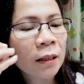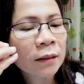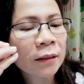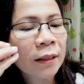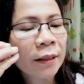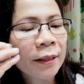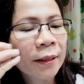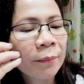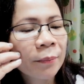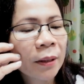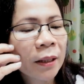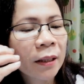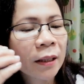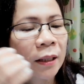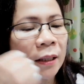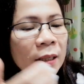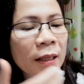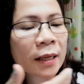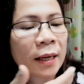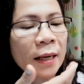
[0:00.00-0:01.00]
the
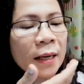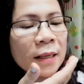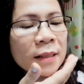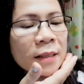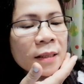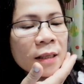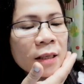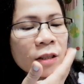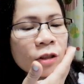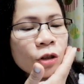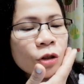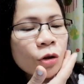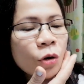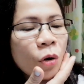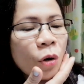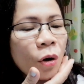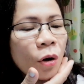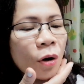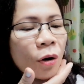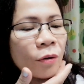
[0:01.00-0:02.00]
remaining essence
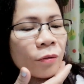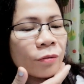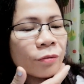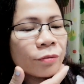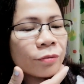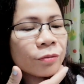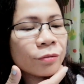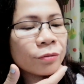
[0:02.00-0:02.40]
of